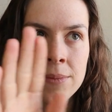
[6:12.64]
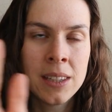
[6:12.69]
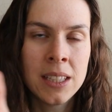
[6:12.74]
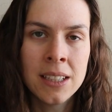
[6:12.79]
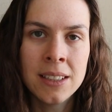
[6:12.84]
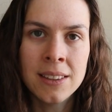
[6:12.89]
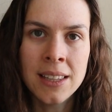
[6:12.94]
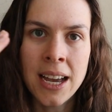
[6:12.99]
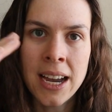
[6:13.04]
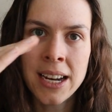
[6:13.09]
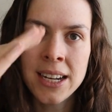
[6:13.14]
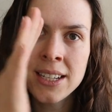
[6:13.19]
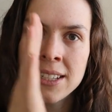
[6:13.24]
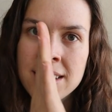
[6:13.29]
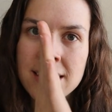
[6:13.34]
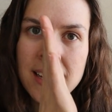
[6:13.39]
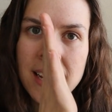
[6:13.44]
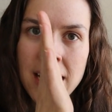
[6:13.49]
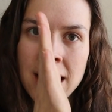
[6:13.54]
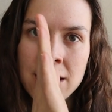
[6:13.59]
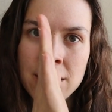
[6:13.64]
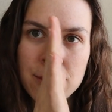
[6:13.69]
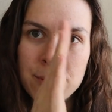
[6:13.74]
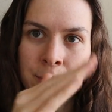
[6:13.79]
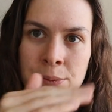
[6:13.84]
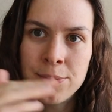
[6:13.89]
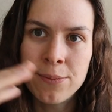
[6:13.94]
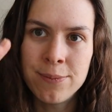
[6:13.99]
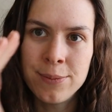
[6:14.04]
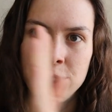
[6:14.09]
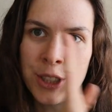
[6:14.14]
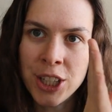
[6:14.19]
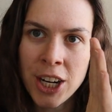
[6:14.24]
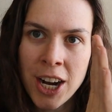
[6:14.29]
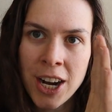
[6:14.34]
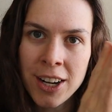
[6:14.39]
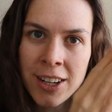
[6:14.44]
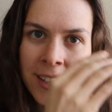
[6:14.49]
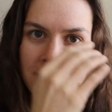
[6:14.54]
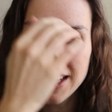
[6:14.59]
the lines kind of
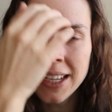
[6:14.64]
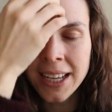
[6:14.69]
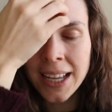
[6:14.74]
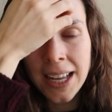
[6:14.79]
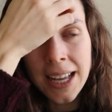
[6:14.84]
jog.